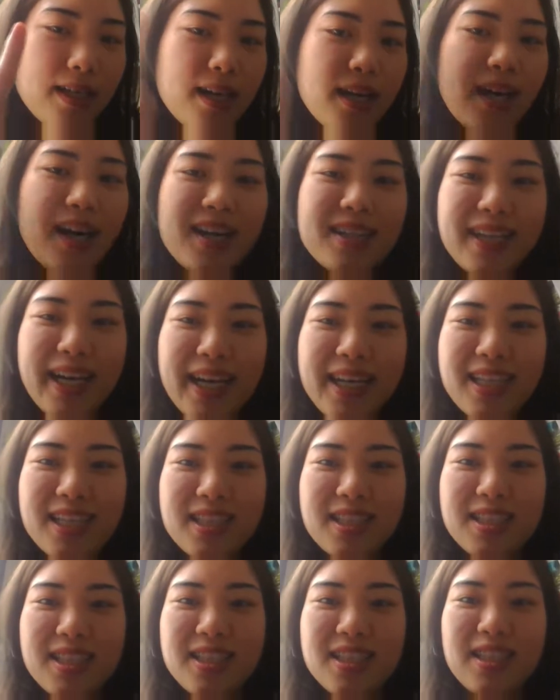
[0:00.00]
Again,
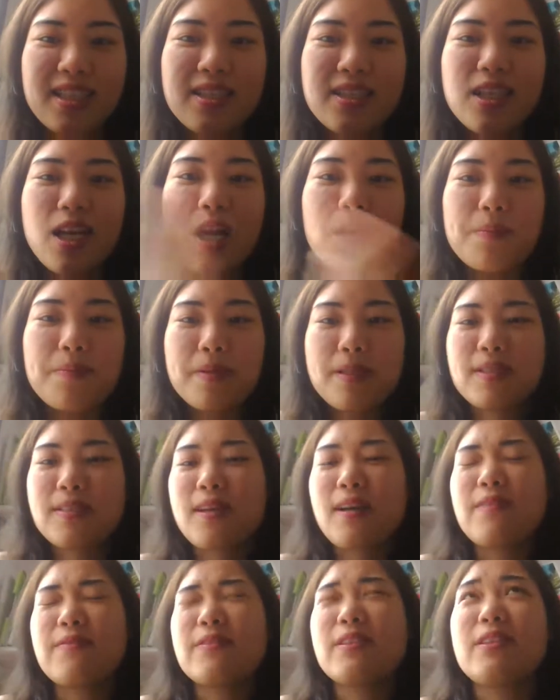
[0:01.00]
the topics
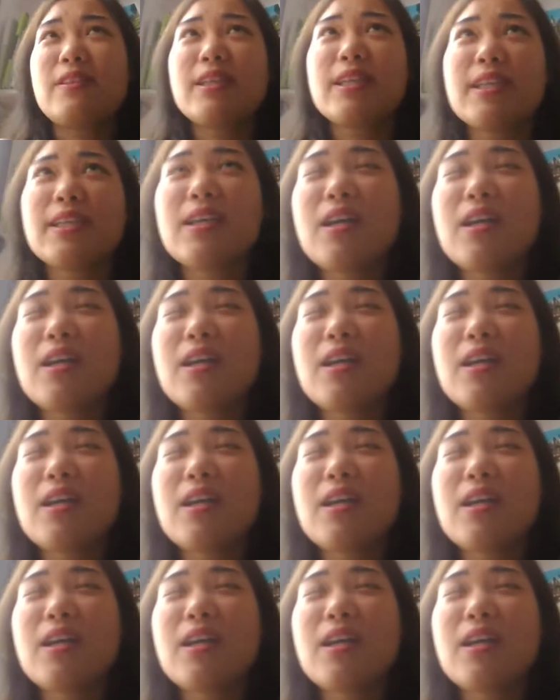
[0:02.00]
are very